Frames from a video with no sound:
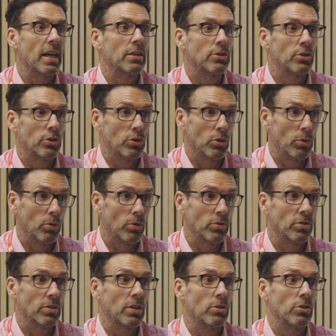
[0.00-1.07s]
it
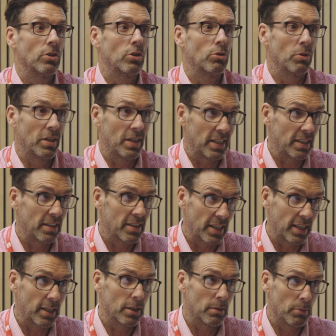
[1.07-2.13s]
shows that you're critically
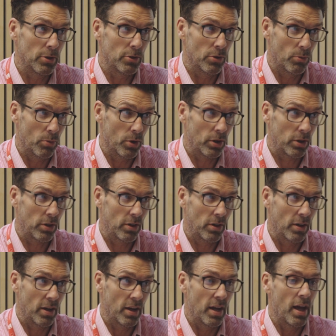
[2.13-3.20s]
thinking about your
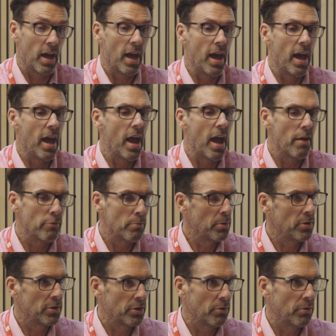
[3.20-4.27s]
work. If you're
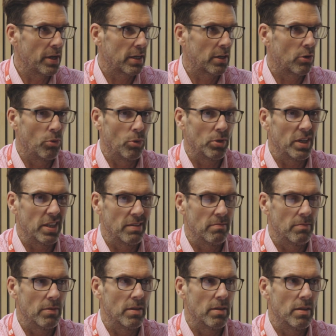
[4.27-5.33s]
putting a direct quote
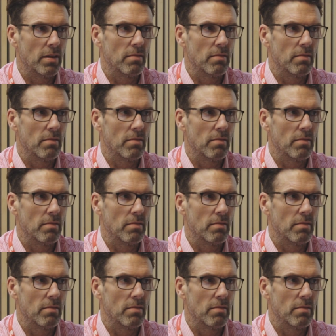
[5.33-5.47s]
in,